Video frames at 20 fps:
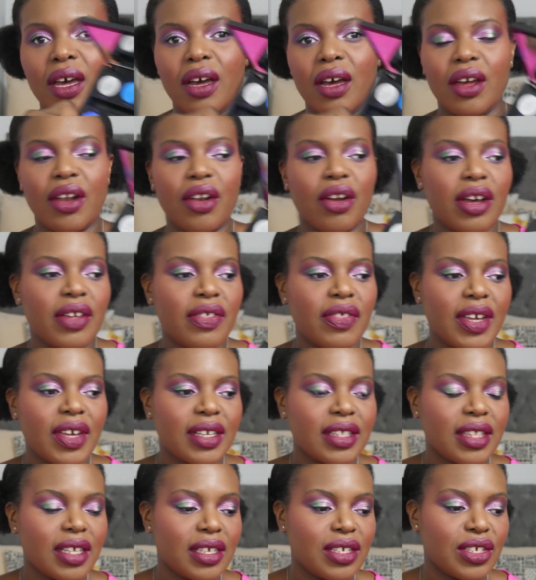And I think
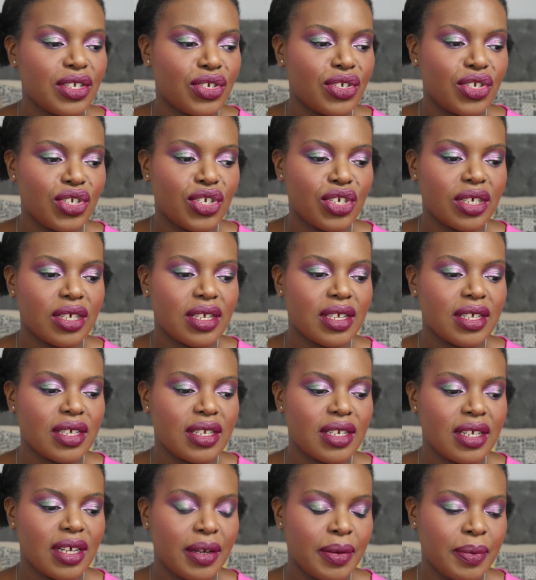this is
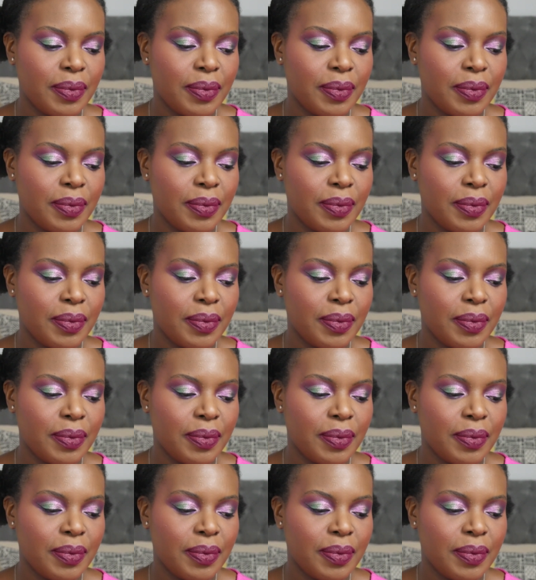just,